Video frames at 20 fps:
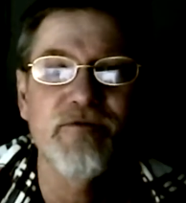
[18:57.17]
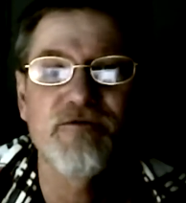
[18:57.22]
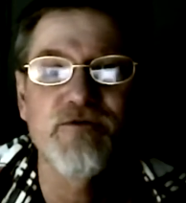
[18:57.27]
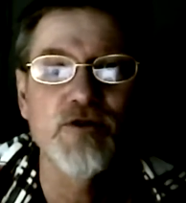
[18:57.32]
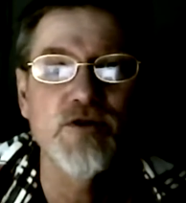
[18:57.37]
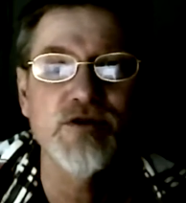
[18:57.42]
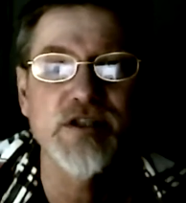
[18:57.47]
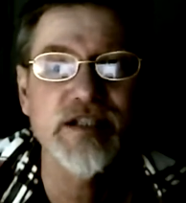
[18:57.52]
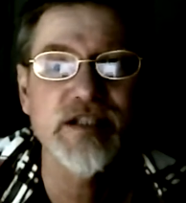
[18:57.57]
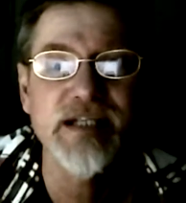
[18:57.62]

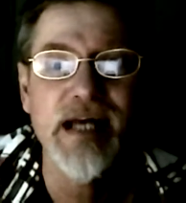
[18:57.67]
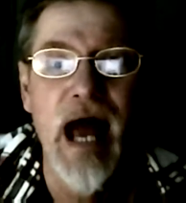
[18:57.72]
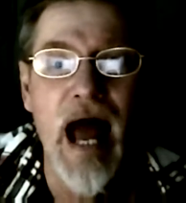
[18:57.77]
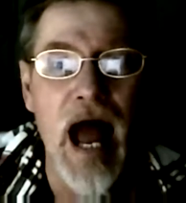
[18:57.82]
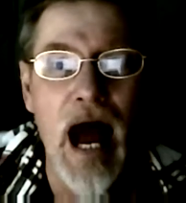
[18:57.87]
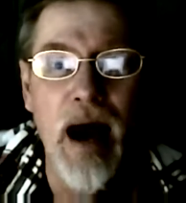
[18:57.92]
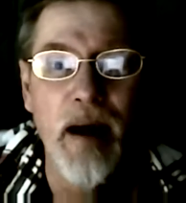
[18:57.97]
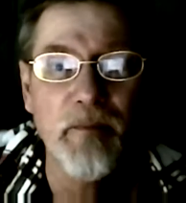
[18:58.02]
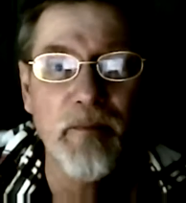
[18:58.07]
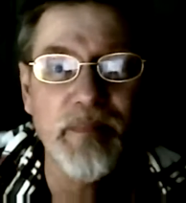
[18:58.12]
Fruit just
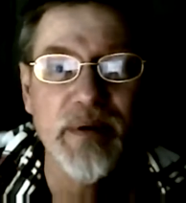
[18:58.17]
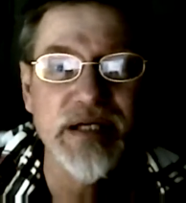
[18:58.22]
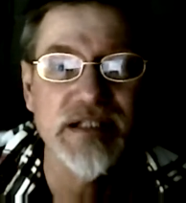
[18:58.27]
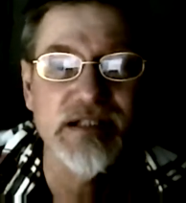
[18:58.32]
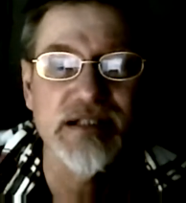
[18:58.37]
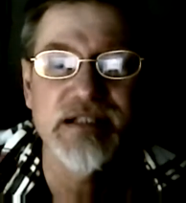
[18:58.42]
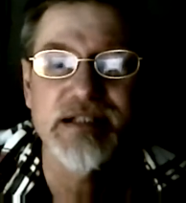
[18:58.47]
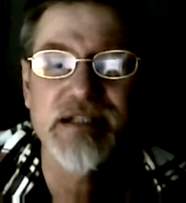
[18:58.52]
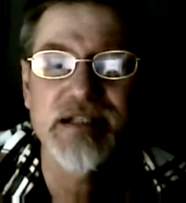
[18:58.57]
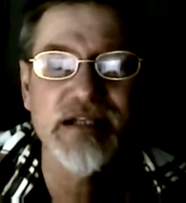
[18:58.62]

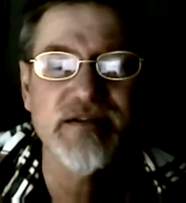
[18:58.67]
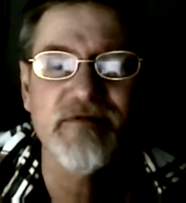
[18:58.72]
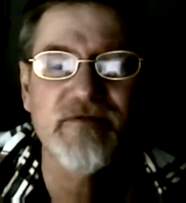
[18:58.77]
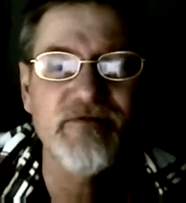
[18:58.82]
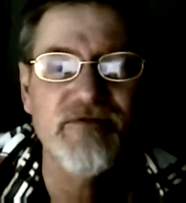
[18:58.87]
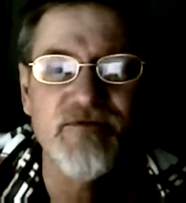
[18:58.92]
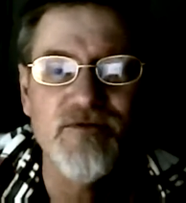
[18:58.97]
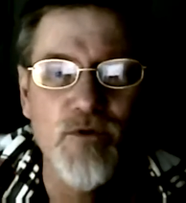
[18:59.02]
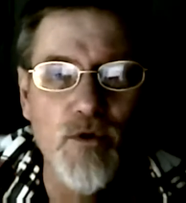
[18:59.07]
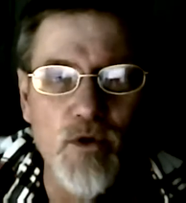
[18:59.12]
happens. It
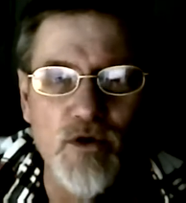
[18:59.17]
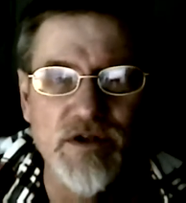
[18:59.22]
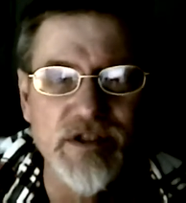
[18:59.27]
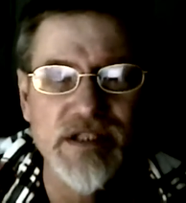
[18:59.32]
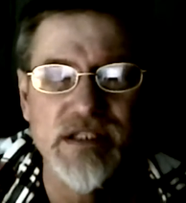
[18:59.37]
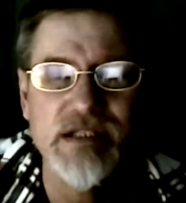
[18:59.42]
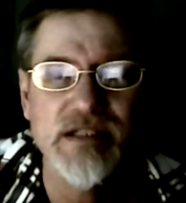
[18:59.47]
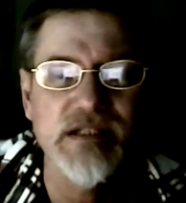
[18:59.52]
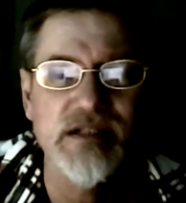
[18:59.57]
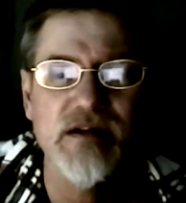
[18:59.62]
doesn't force
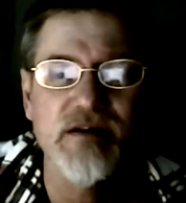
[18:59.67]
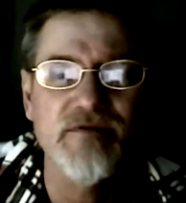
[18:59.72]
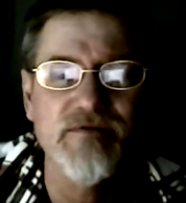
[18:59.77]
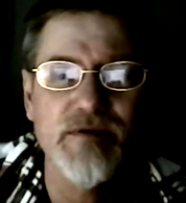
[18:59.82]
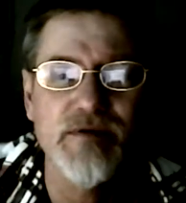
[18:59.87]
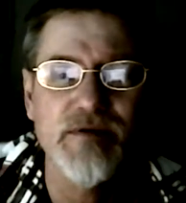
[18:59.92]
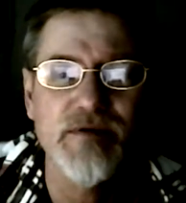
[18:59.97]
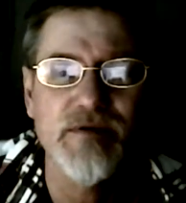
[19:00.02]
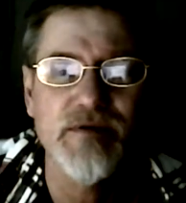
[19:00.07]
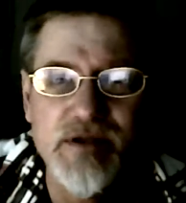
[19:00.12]
itself
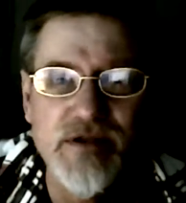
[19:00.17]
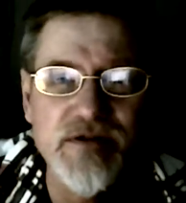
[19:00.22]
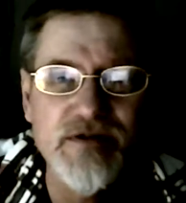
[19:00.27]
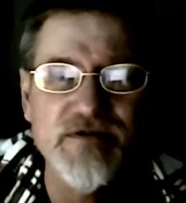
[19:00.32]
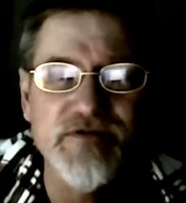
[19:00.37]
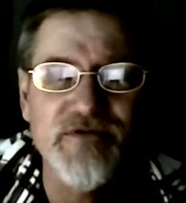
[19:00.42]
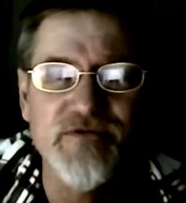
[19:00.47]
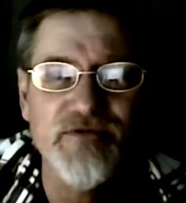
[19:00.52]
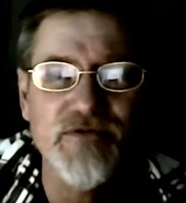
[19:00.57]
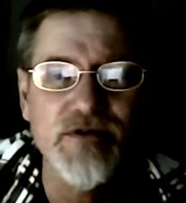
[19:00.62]
to
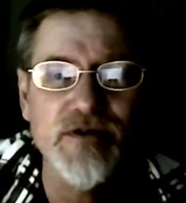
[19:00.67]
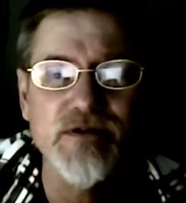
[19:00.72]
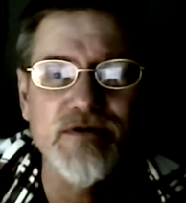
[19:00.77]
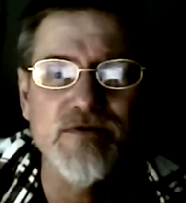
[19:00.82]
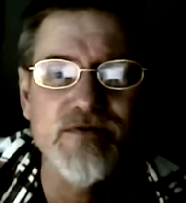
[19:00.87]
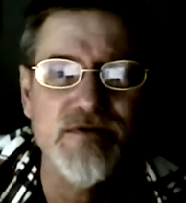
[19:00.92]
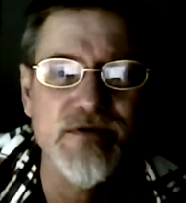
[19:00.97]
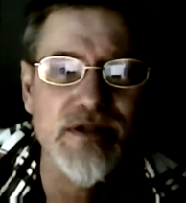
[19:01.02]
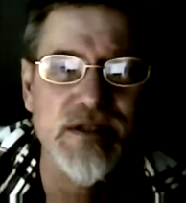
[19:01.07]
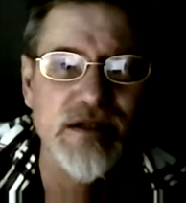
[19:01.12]
produce
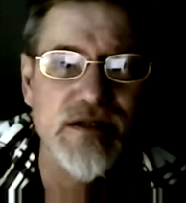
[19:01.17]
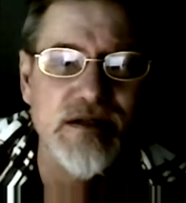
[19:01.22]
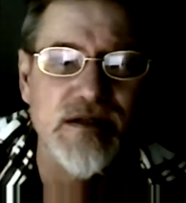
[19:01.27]
fruit.